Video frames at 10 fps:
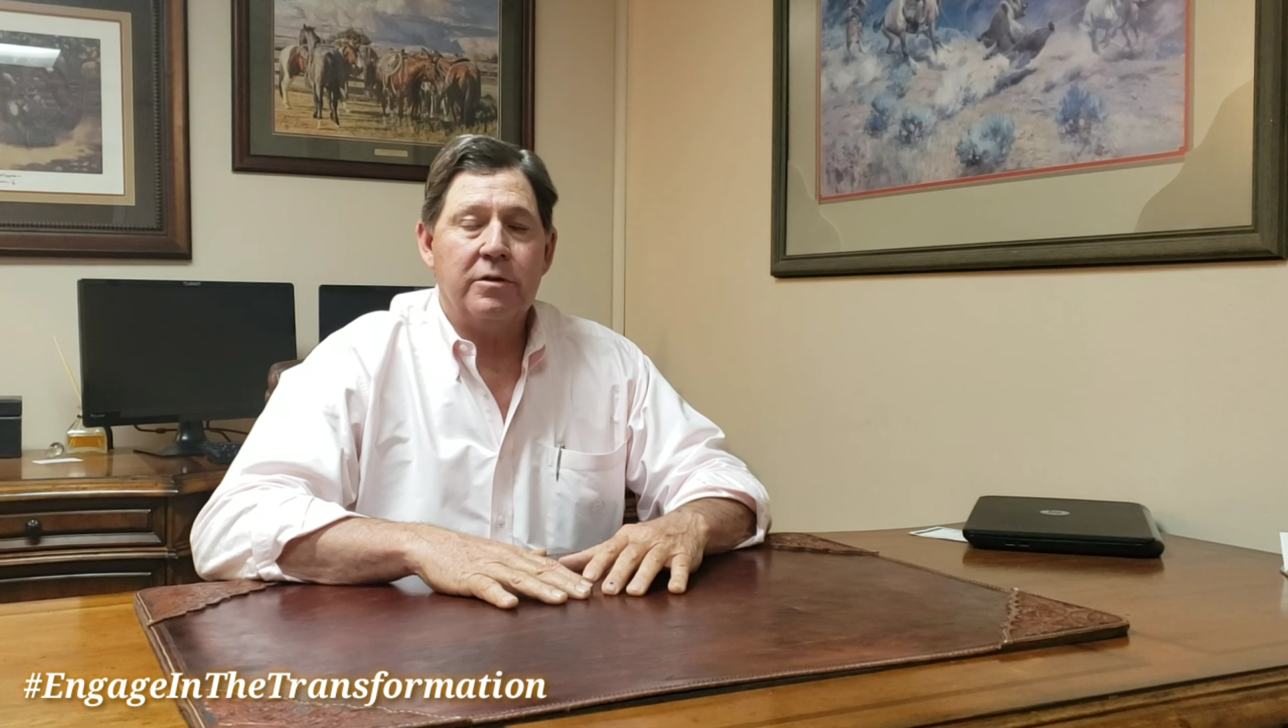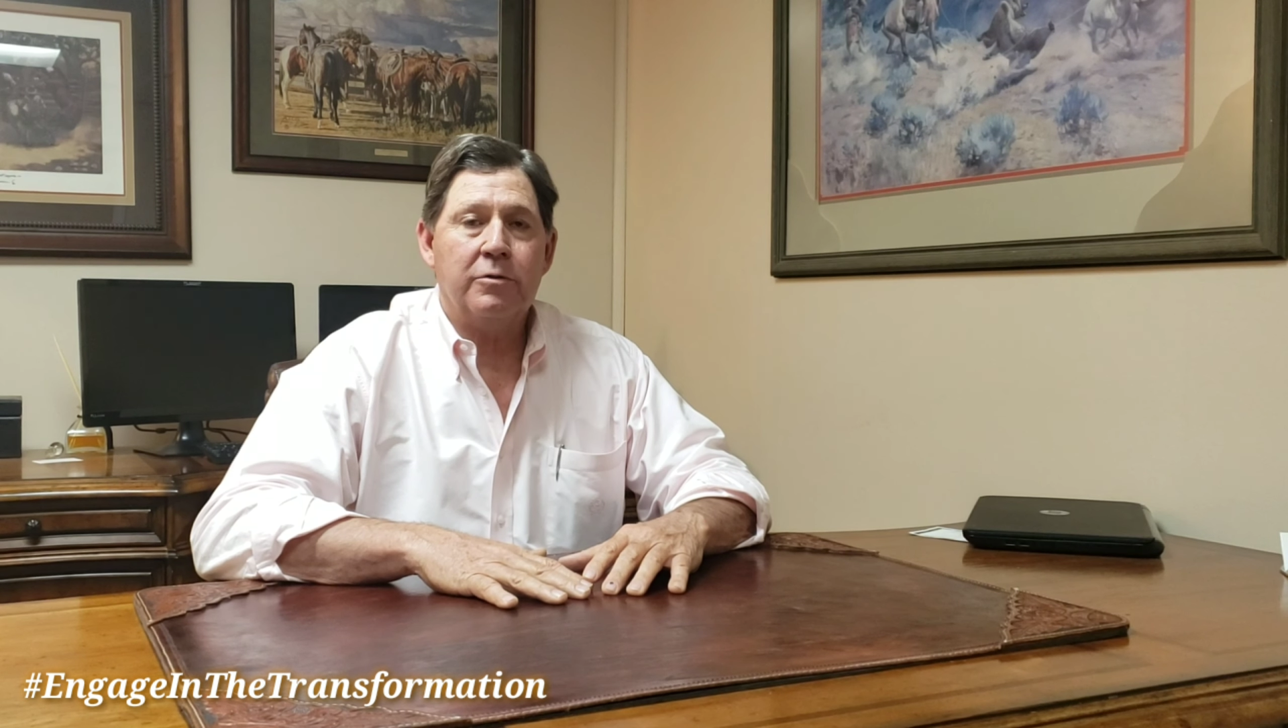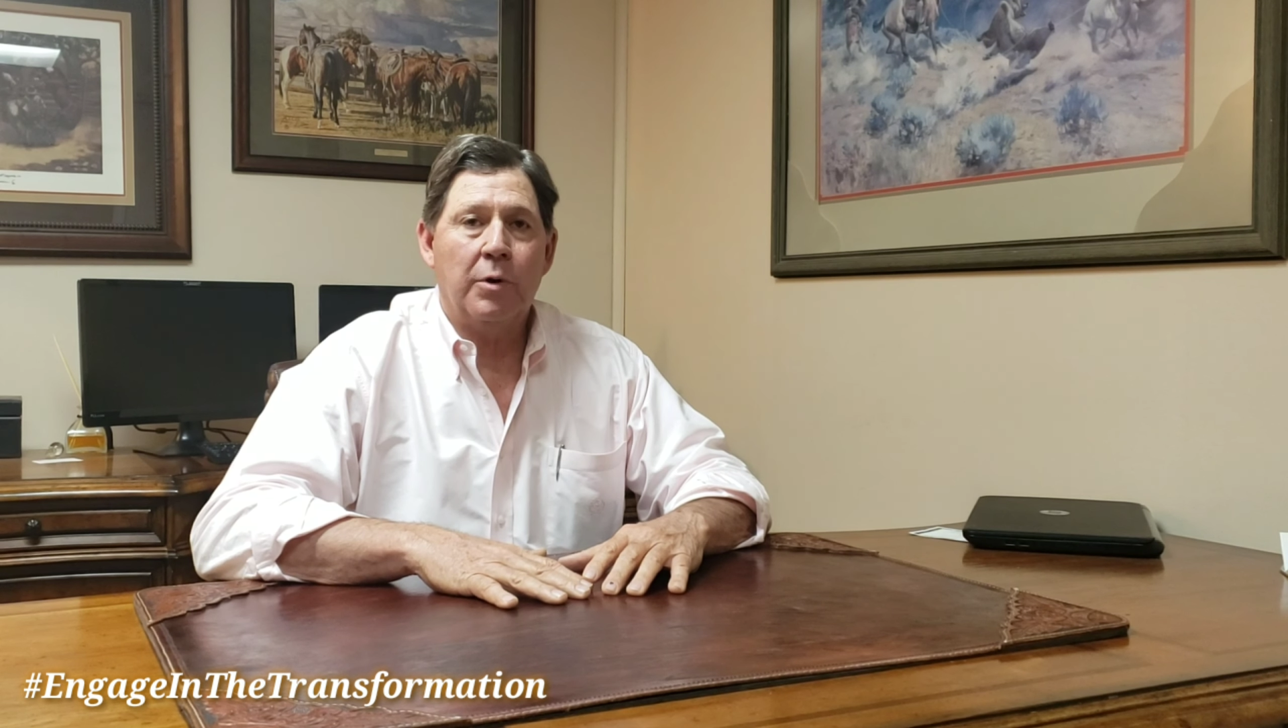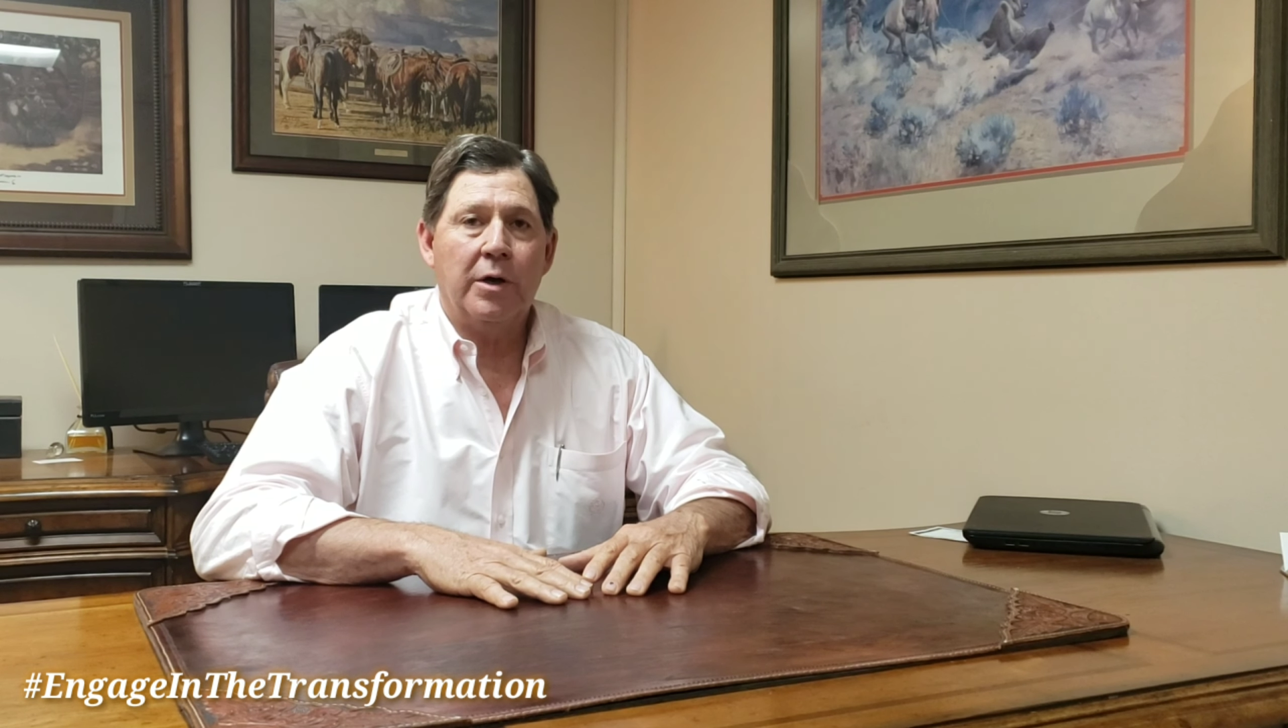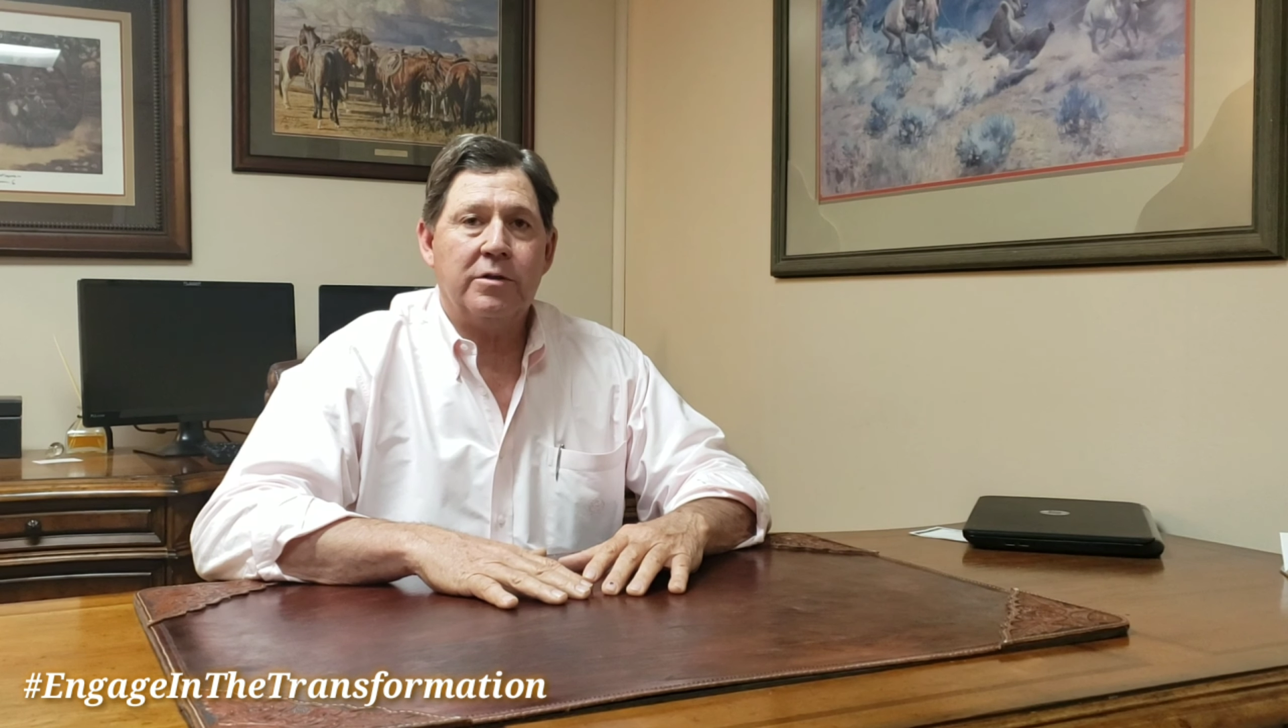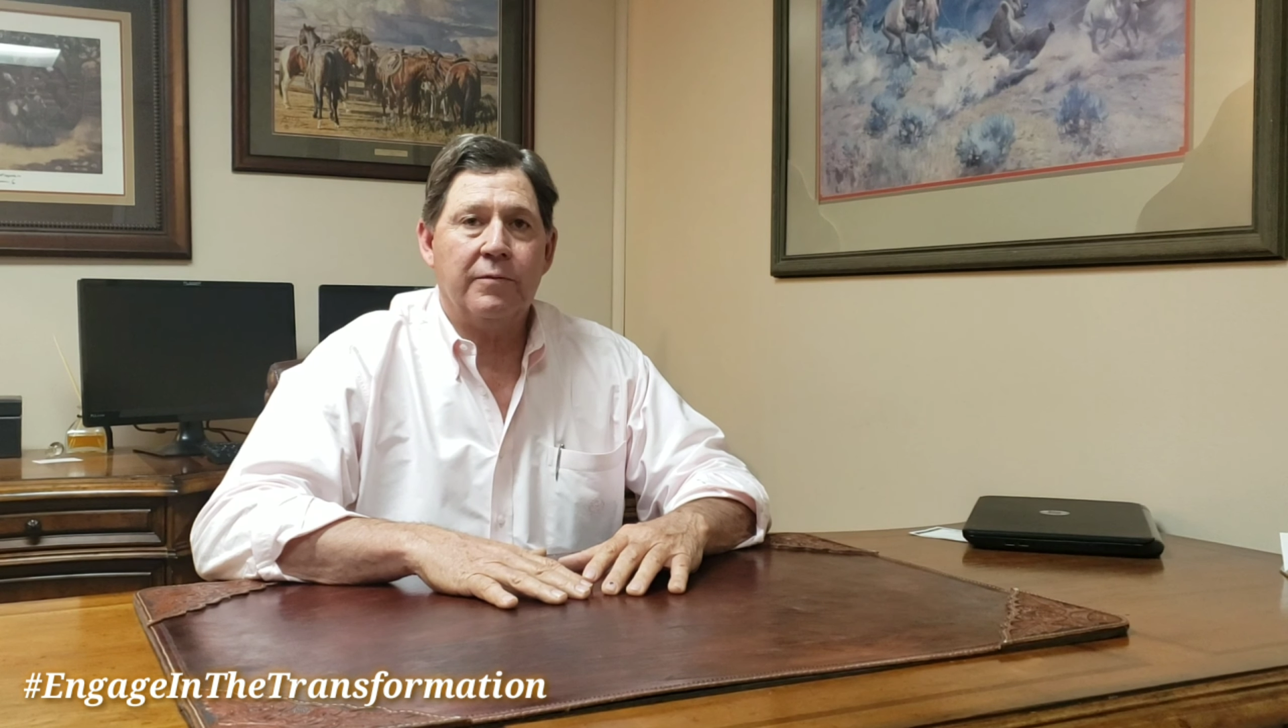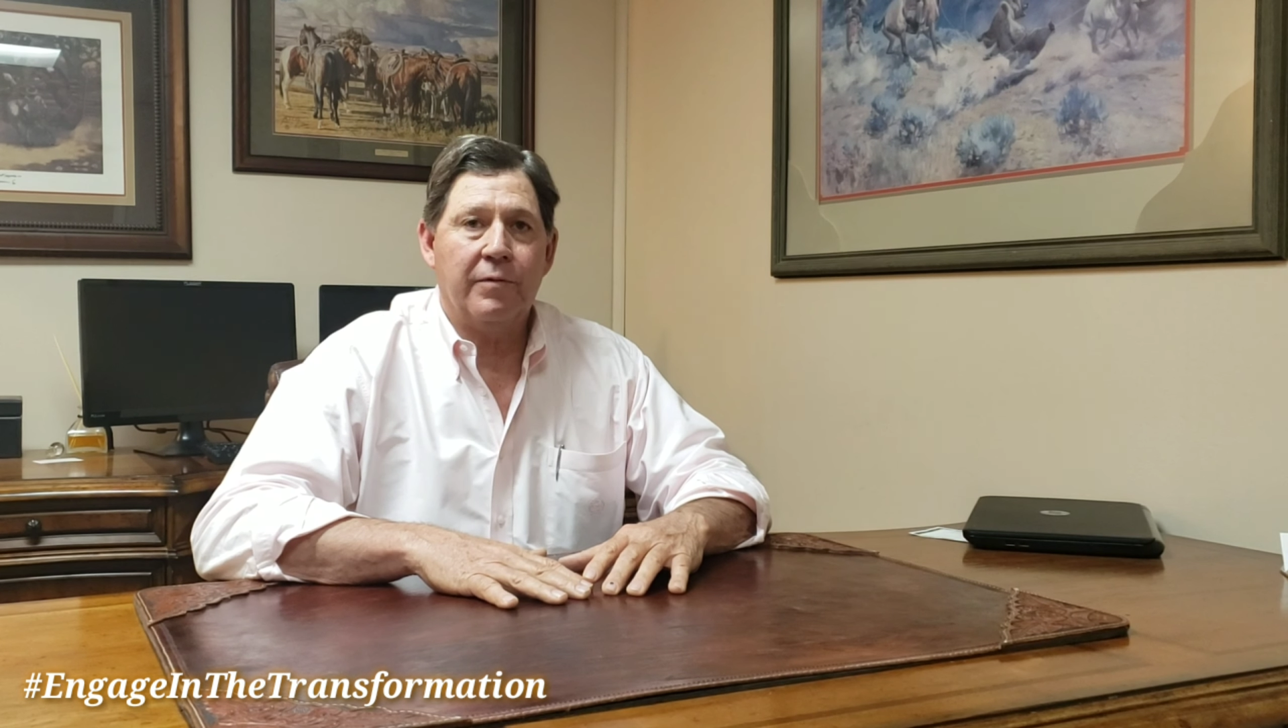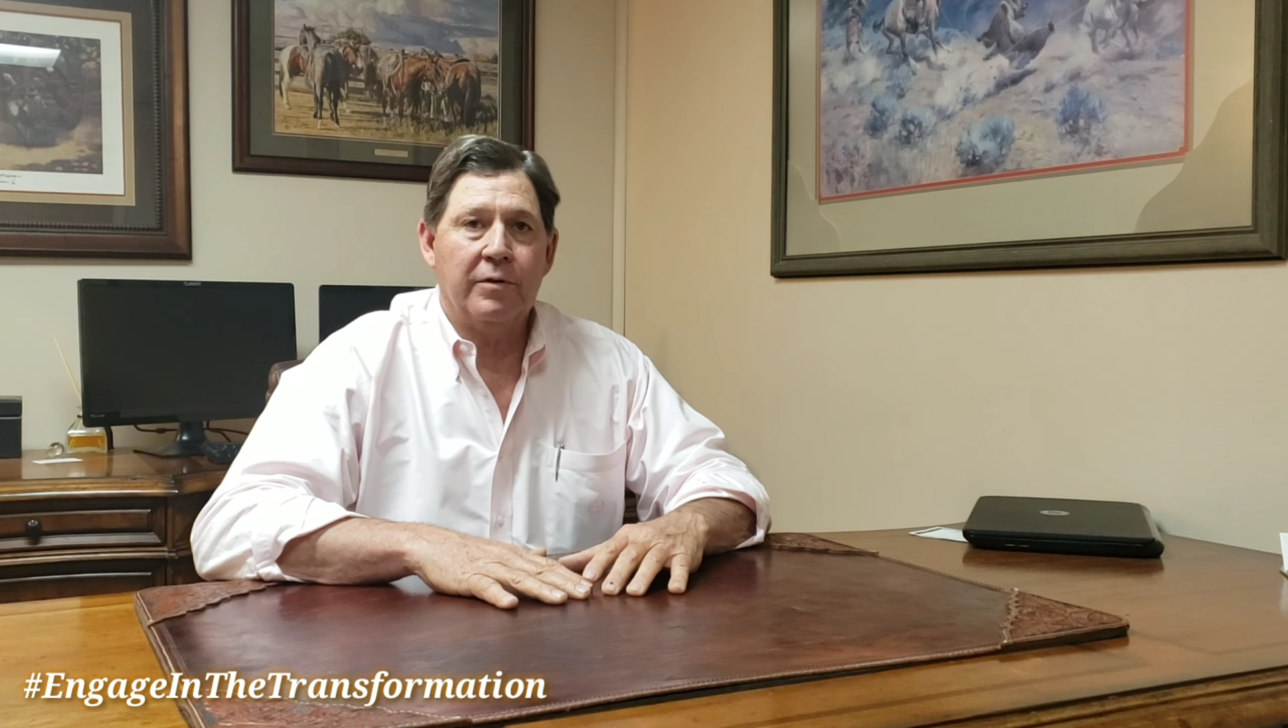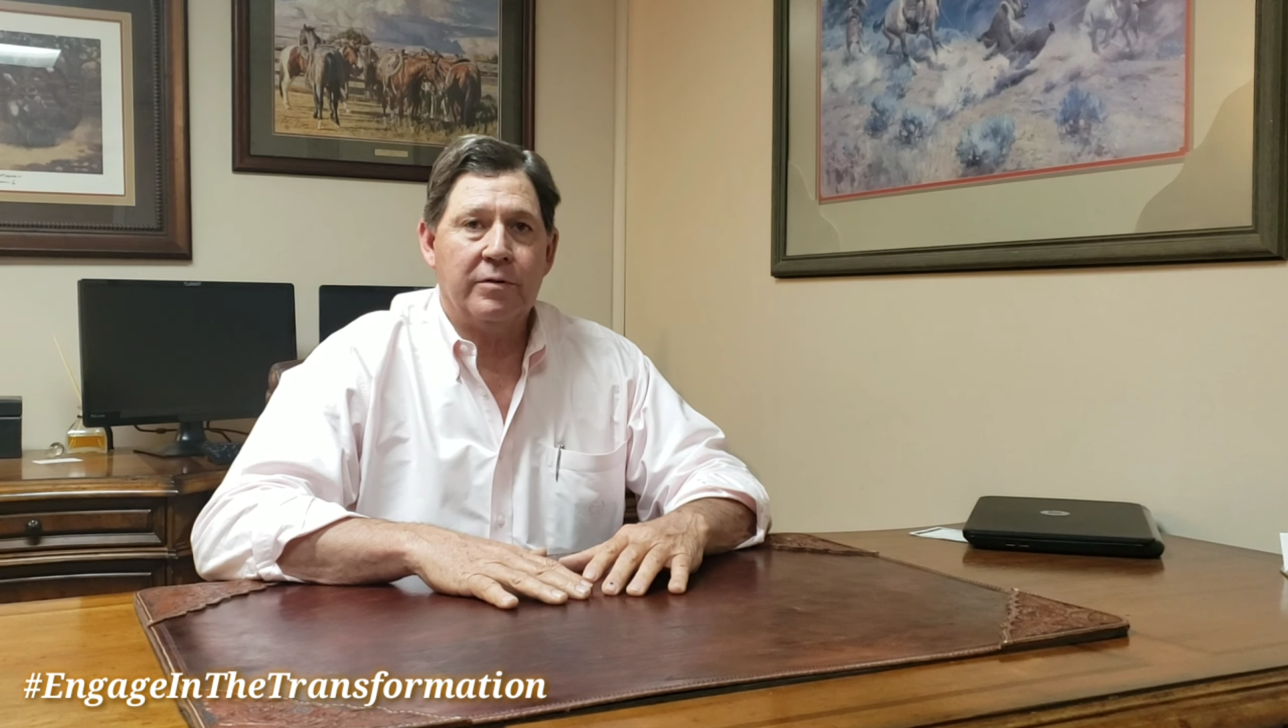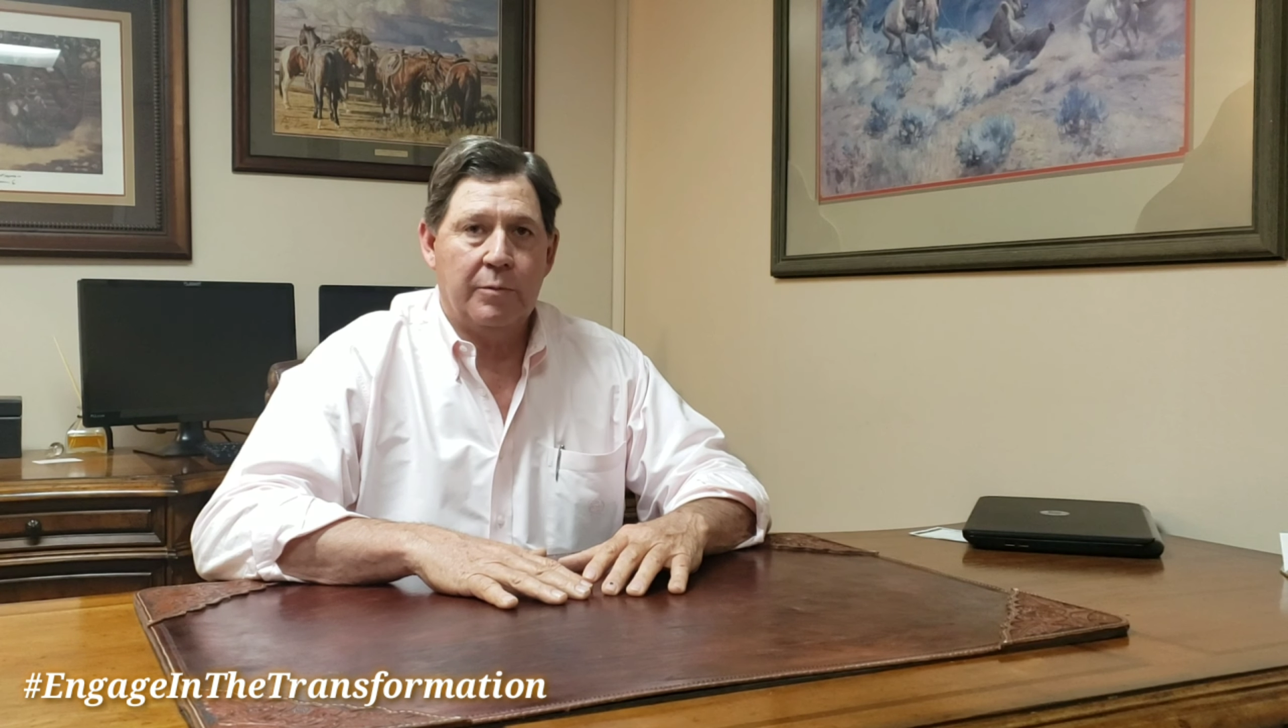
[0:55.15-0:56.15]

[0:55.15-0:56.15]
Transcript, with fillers: direction for this